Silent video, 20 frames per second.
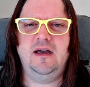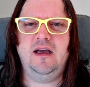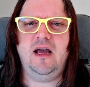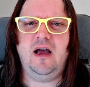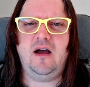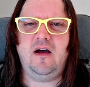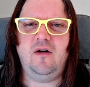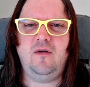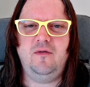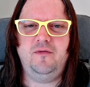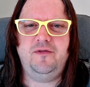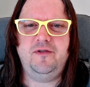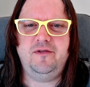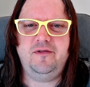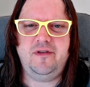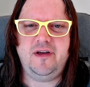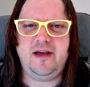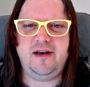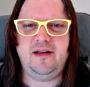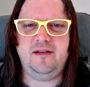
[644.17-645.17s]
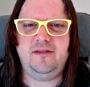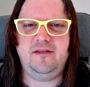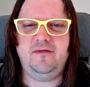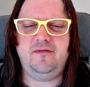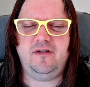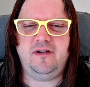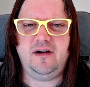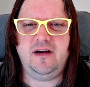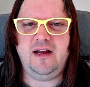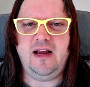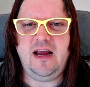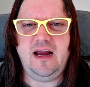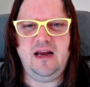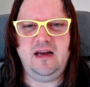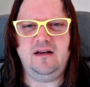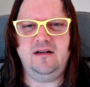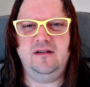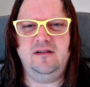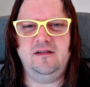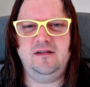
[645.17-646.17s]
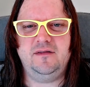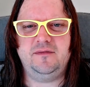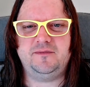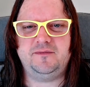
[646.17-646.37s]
I'll do that at the very end